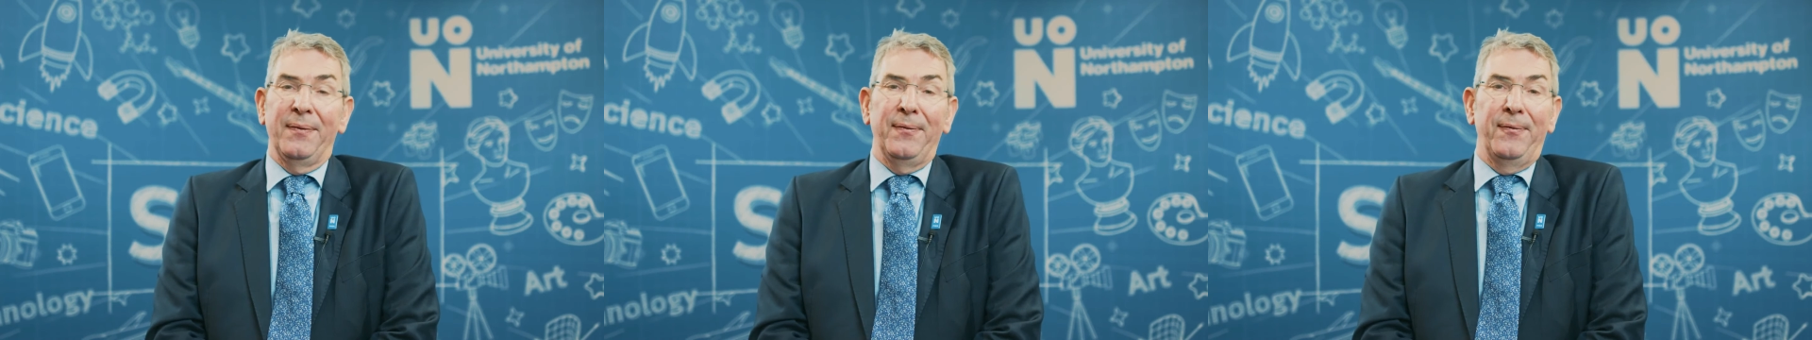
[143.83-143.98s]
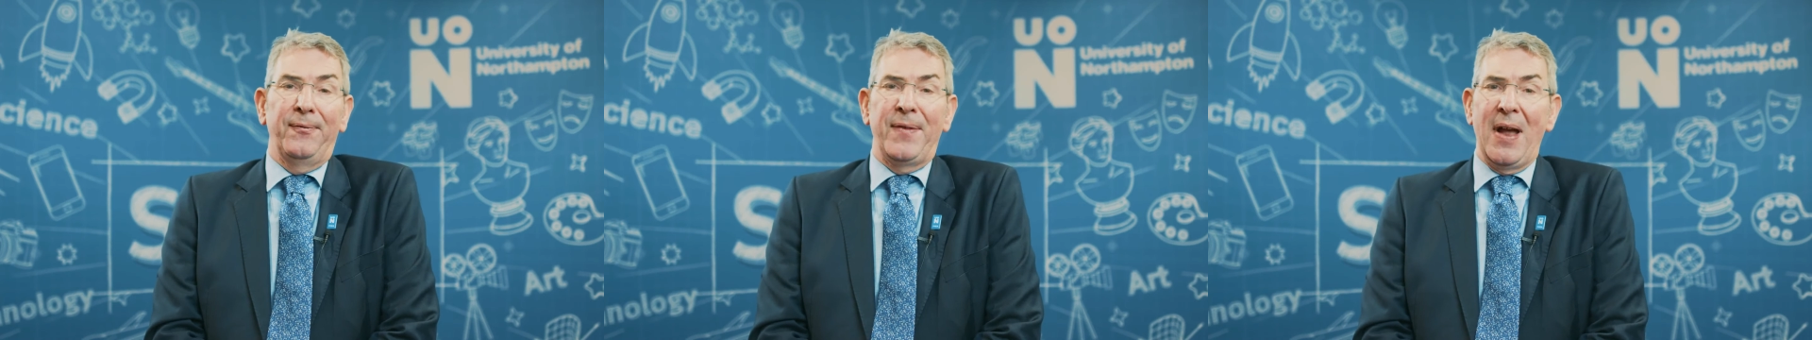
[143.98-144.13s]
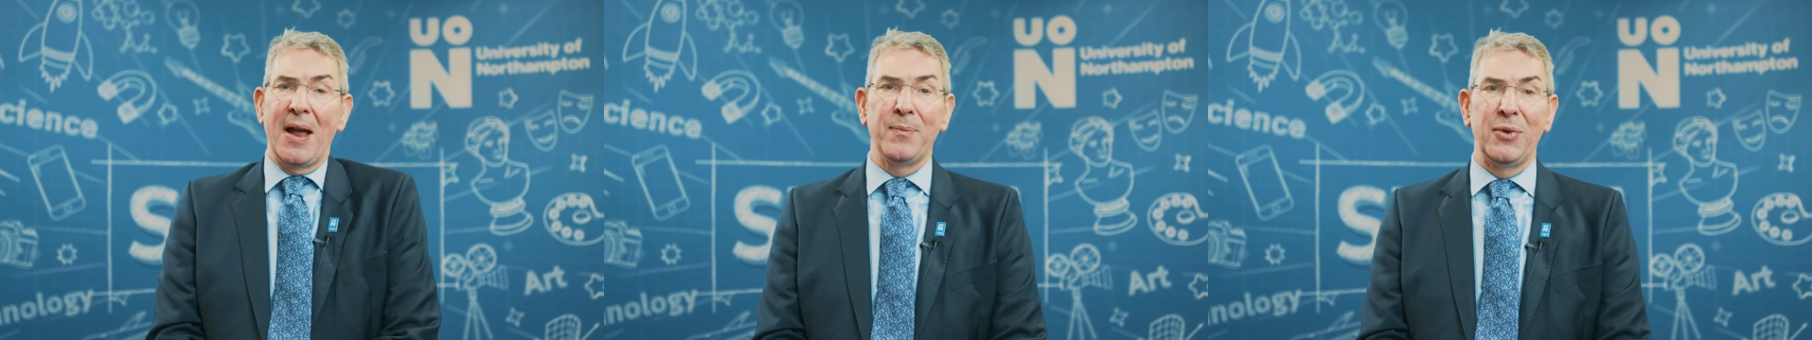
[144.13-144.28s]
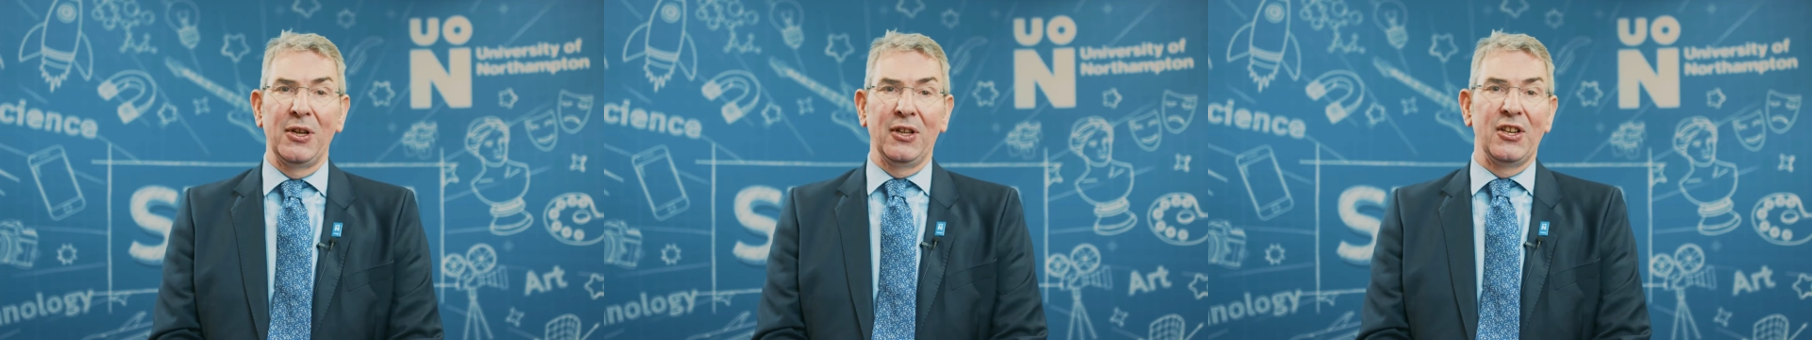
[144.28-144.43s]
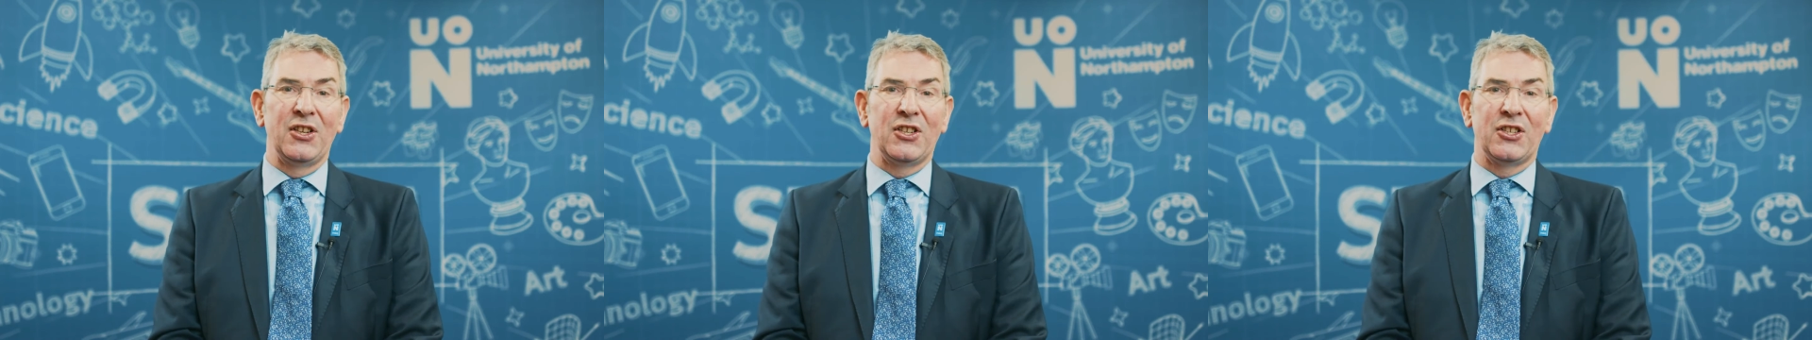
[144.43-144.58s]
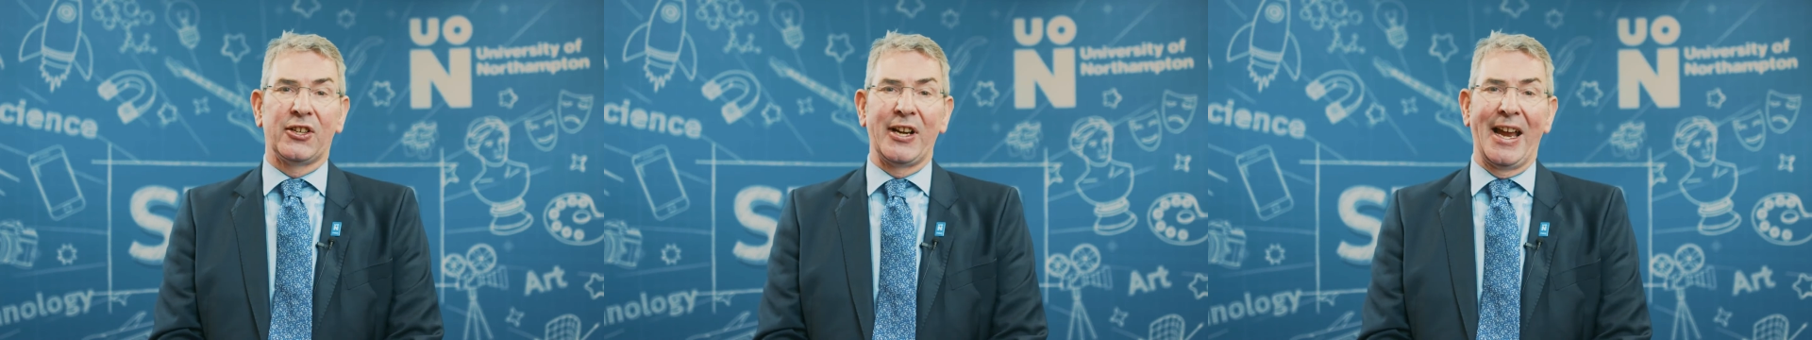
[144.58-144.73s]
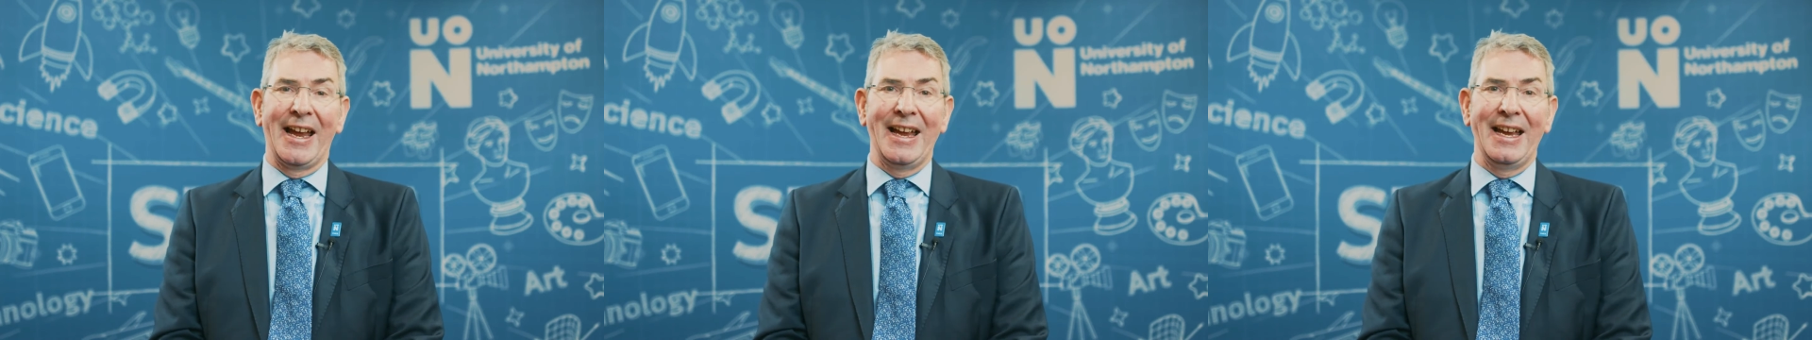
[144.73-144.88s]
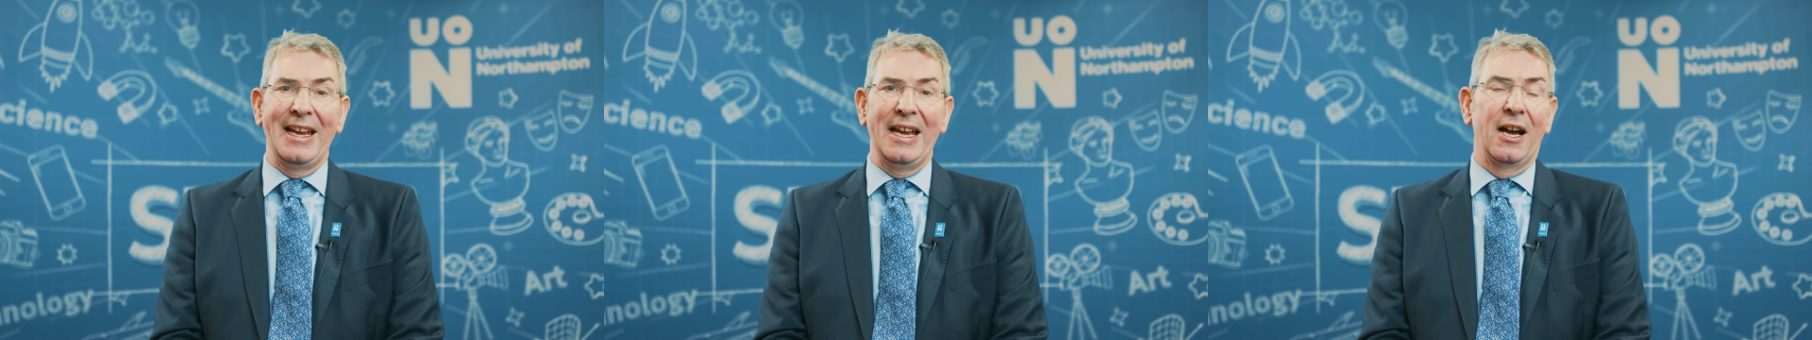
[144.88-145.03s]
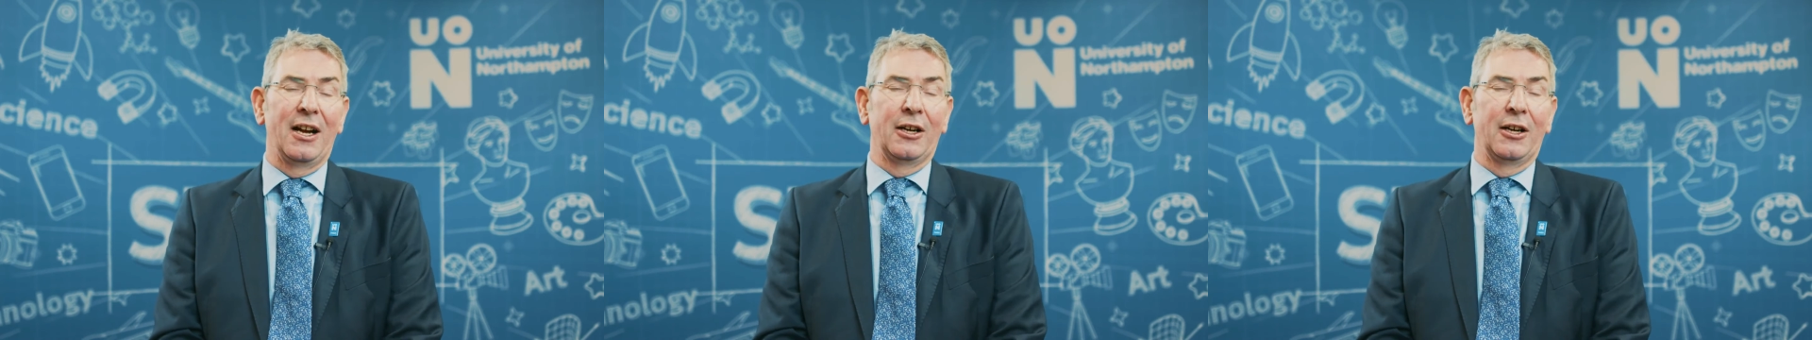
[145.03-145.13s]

fabulous day,